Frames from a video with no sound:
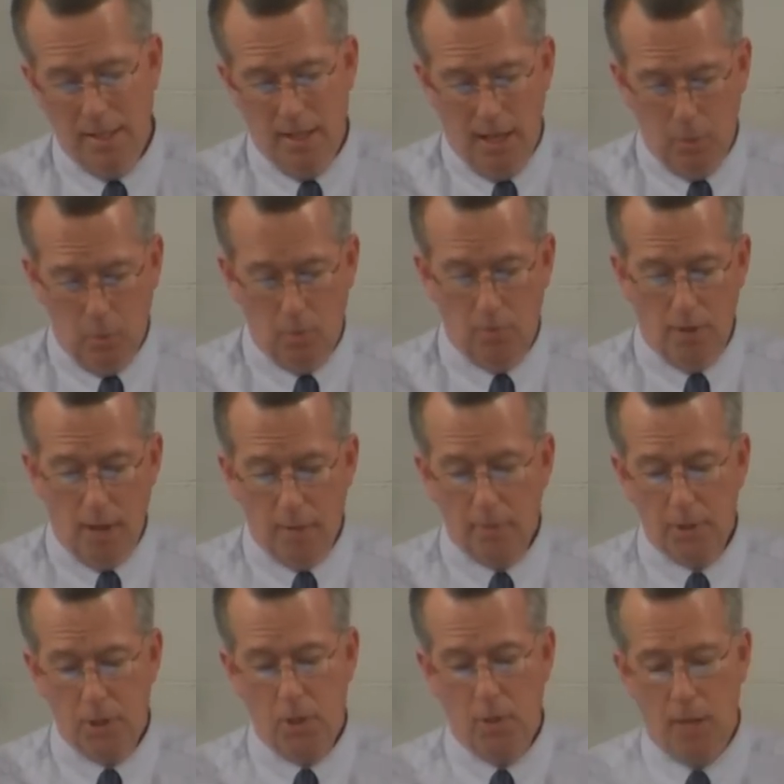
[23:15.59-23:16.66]
I will
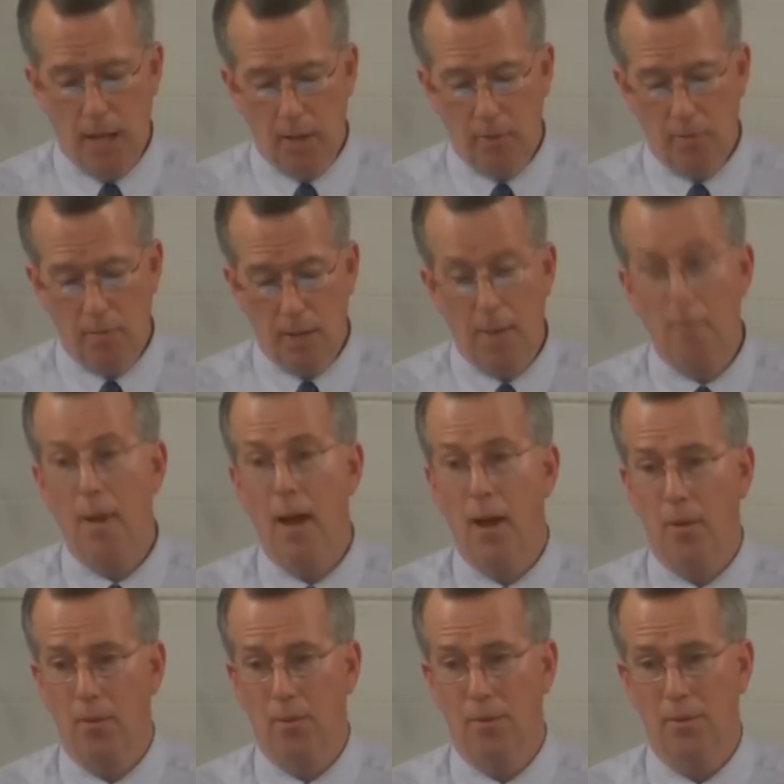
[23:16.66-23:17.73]
vomit you out of my
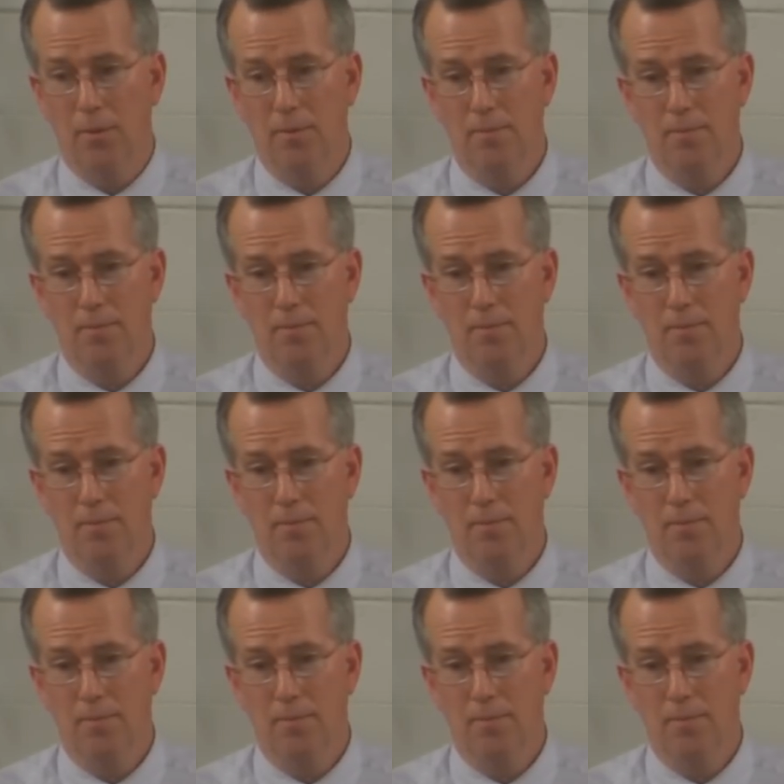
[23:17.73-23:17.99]
mouth.